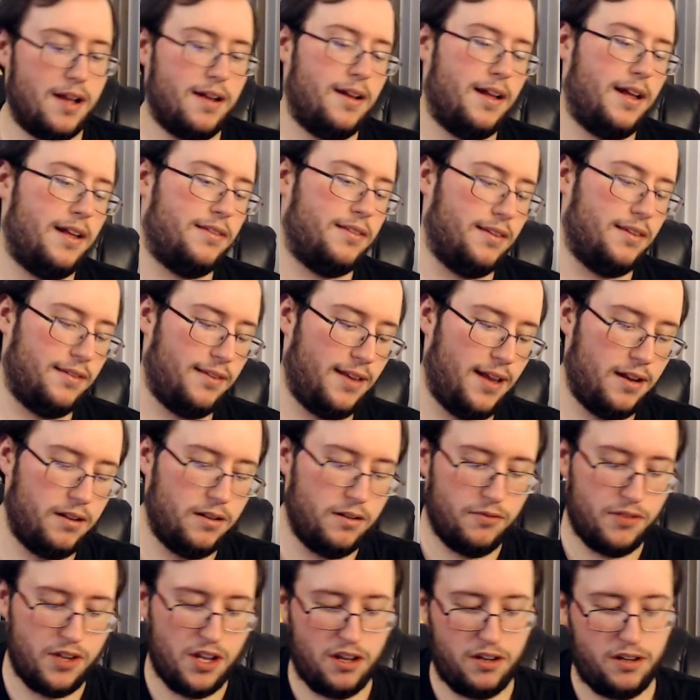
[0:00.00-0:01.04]
That's the sound
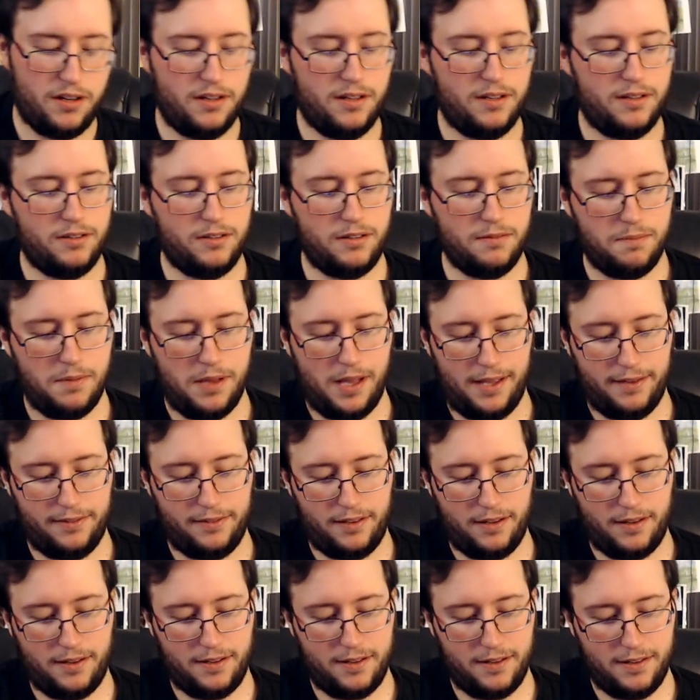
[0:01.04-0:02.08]
of cutting into
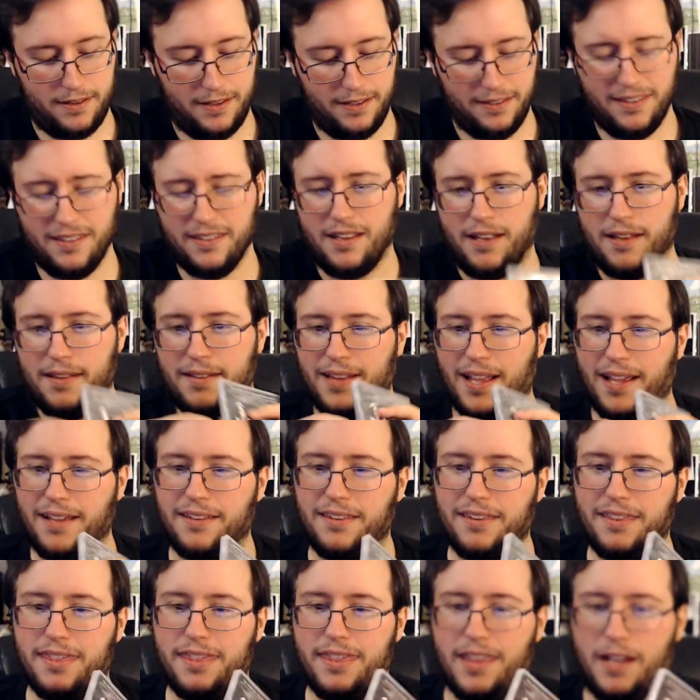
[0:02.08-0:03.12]
plastic. This is a
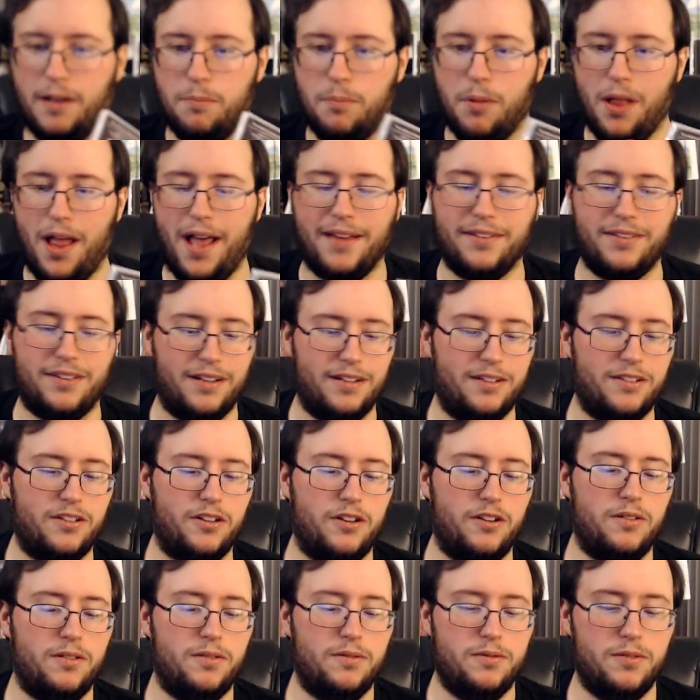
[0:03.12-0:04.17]
nice thick plastic
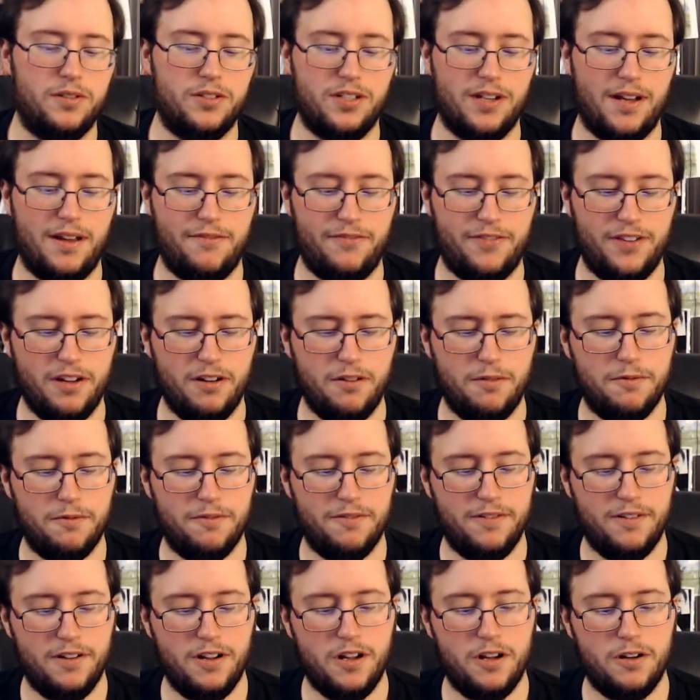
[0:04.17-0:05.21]
too, which I feel
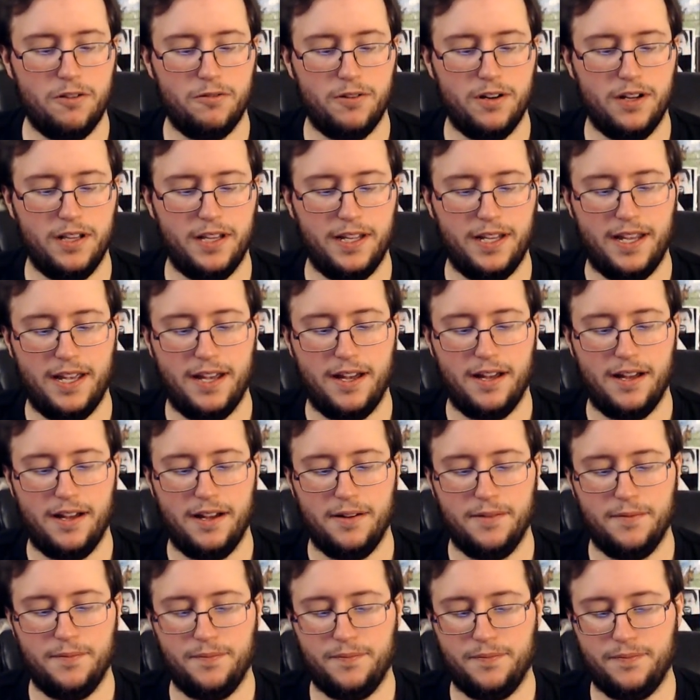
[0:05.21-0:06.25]
really uh,
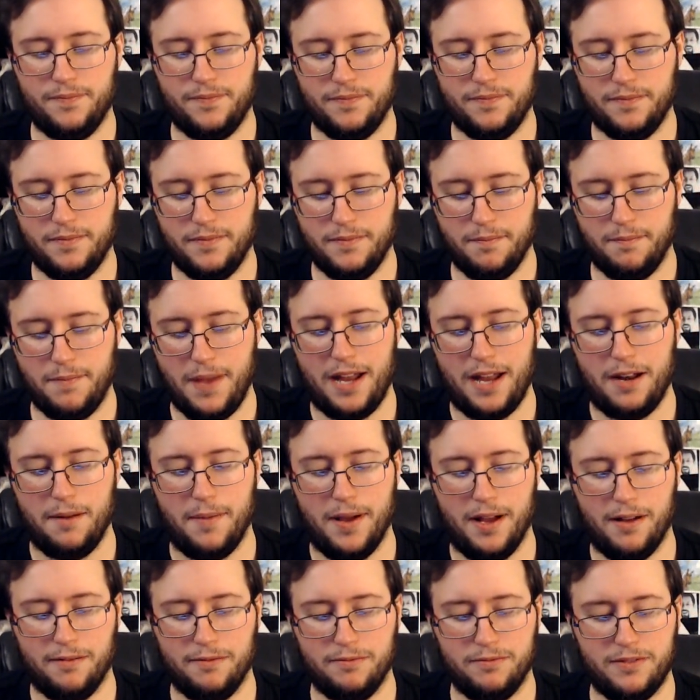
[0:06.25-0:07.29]
bad
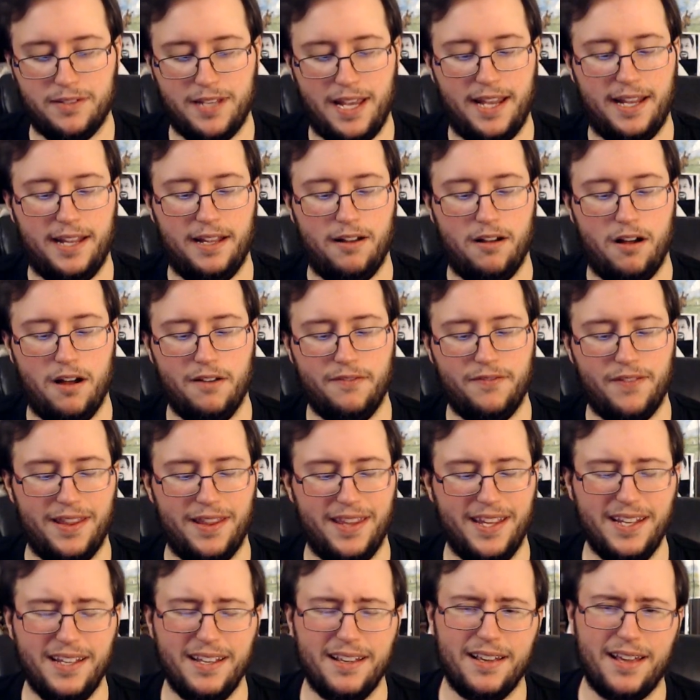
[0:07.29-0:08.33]
about taking off. I
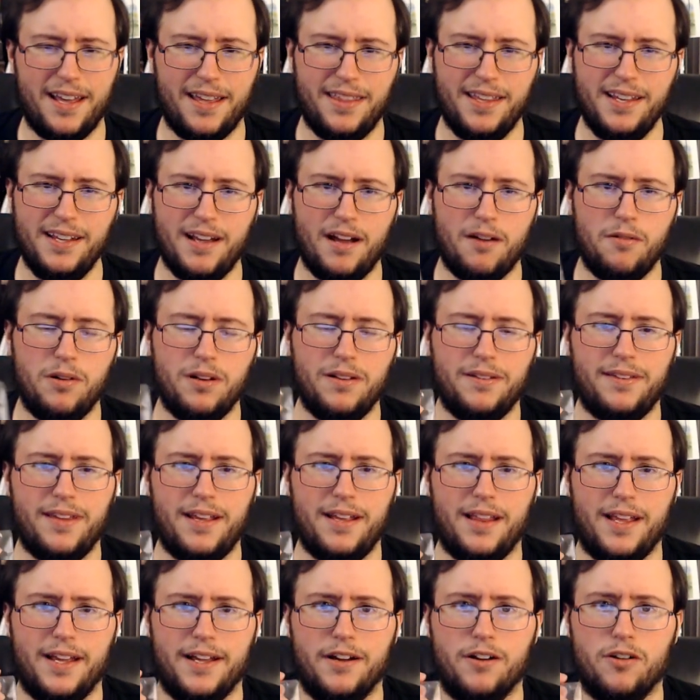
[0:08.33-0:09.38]
think I think I want to
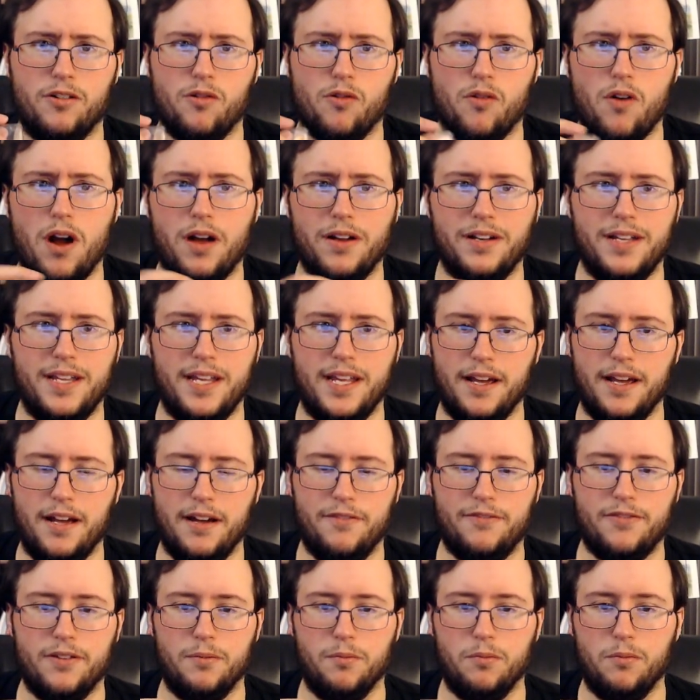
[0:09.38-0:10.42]
say like Grandia
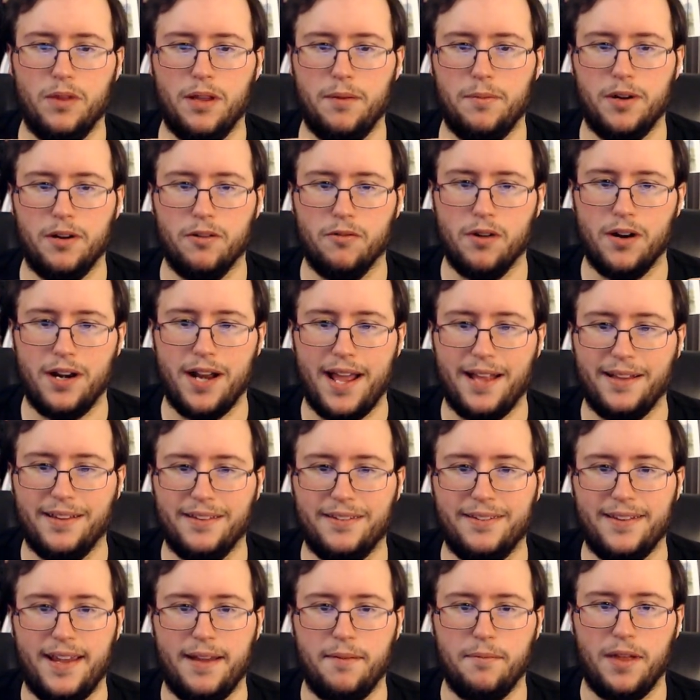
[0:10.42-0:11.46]
from Limited Run had the
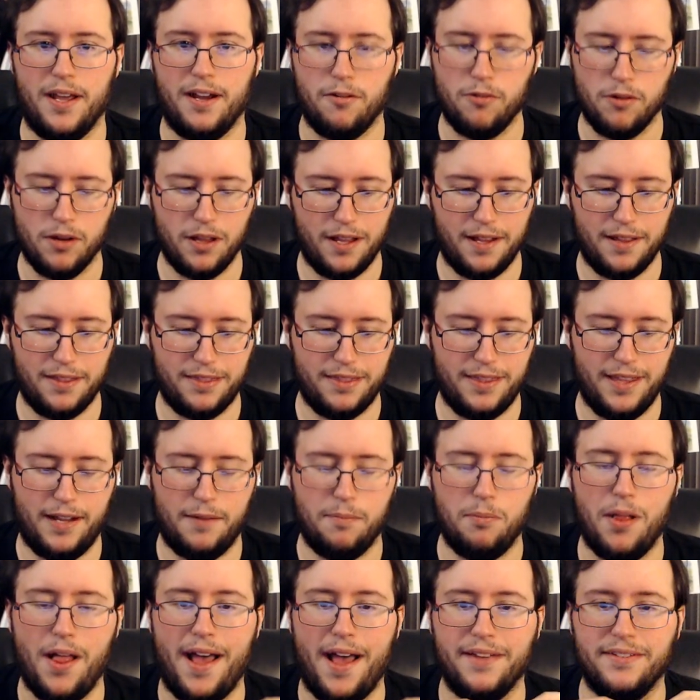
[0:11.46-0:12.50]
same like really thick
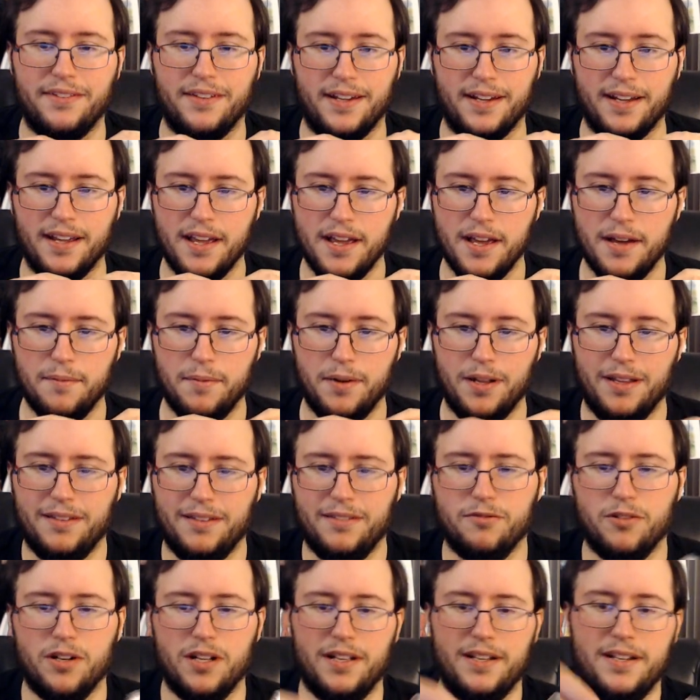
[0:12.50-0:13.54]
plastic, but this is
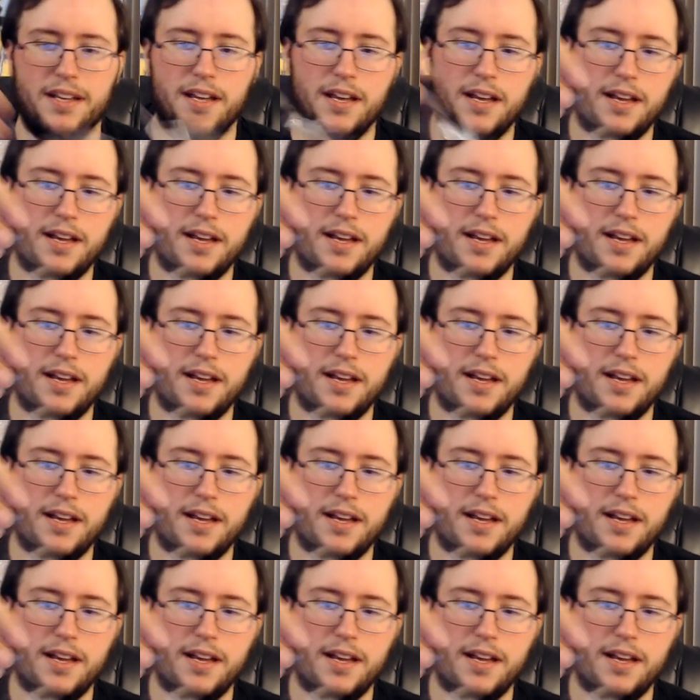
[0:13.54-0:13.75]
really.